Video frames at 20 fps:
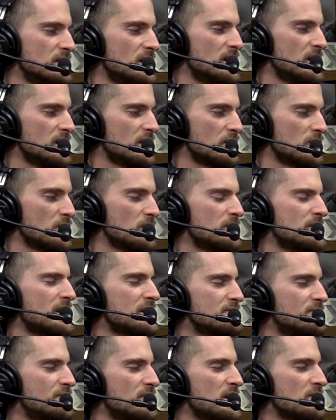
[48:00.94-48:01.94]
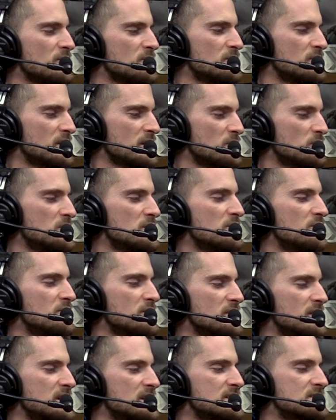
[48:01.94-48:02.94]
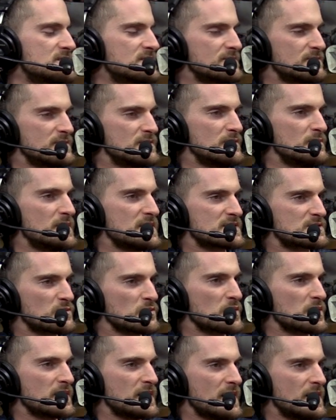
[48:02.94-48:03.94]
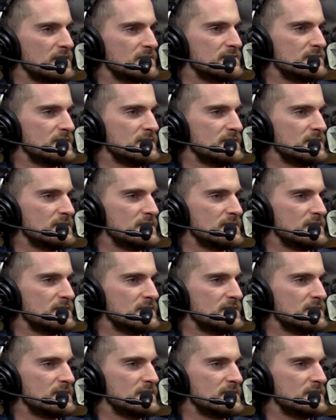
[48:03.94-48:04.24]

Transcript: Uh, or not favorite, but like, what do you feel like gets the best workout